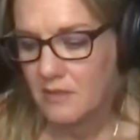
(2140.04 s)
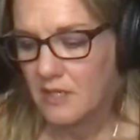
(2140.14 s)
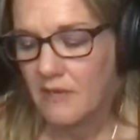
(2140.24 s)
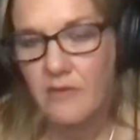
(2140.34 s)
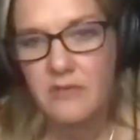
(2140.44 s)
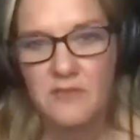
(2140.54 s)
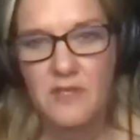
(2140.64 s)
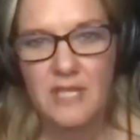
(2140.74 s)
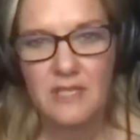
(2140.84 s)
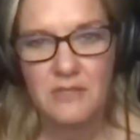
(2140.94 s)
I've always felt
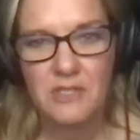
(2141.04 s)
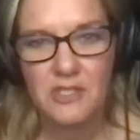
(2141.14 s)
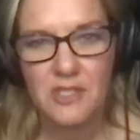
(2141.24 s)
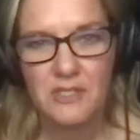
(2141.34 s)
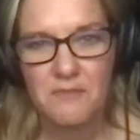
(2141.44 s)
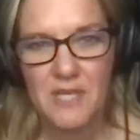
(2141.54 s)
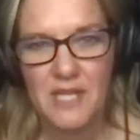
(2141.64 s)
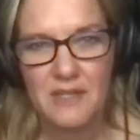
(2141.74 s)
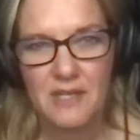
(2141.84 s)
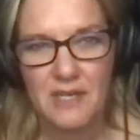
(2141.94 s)
like it was just
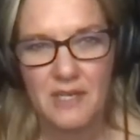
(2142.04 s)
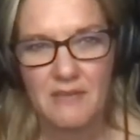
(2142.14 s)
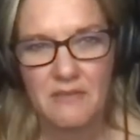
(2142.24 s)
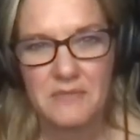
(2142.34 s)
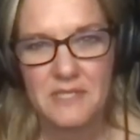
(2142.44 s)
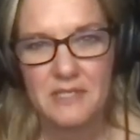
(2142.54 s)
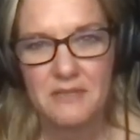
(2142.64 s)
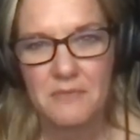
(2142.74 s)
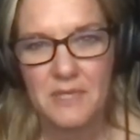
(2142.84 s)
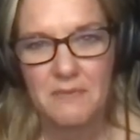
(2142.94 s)
men that I kind of obsessed
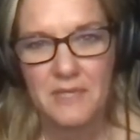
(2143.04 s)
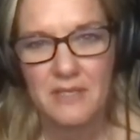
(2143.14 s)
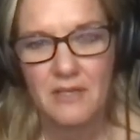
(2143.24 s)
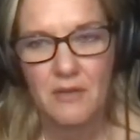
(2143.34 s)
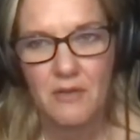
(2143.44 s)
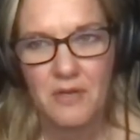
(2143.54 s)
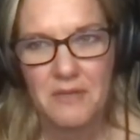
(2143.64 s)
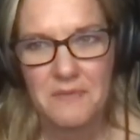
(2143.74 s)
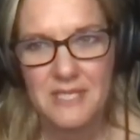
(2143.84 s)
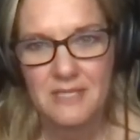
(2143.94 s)
with, but I'm like, no, I
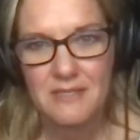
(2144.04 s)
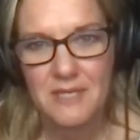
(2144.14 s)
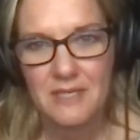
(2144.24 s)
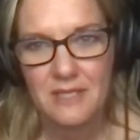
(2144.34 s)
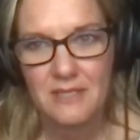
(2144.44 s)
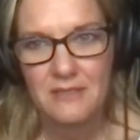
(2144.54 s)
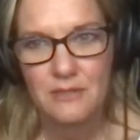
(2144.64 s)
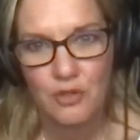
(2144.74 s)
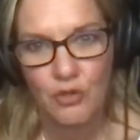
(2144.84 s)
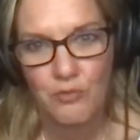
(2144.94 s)
obsess about like
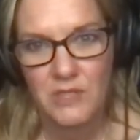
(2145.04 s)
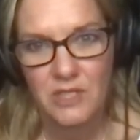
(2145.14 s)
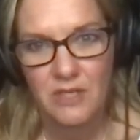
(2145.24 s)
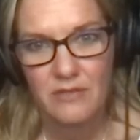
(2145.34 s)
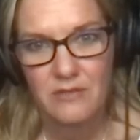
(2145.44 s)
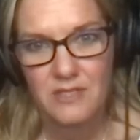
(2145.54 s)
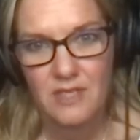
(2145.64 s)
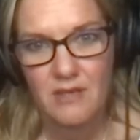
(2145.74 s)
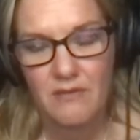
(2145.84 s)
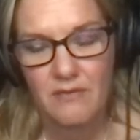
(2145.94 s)
so much other stuff.